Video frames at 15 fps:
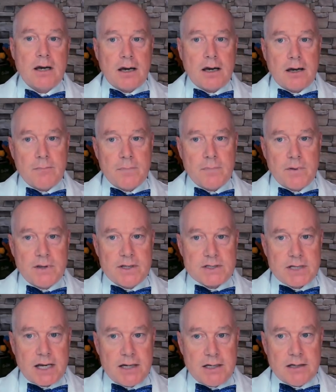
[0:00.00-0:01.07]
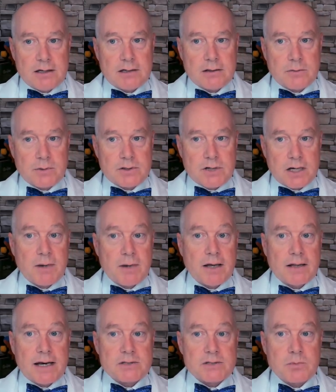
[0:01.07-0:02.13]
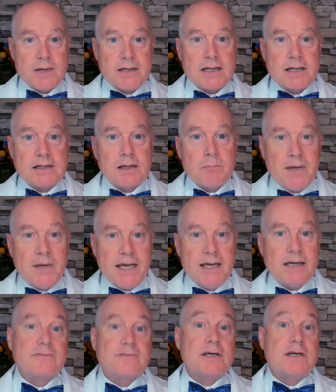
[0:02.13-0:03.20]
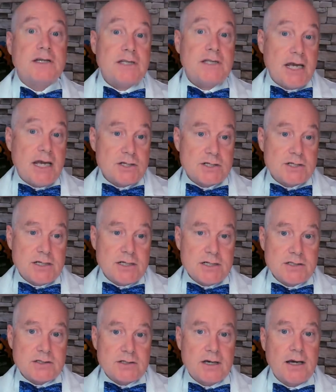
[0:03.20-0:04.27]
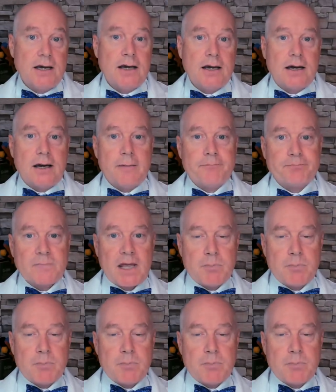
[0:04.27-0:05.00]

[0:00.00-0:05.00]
Um, this idea that we talked about last week that the peak of contagiousness um,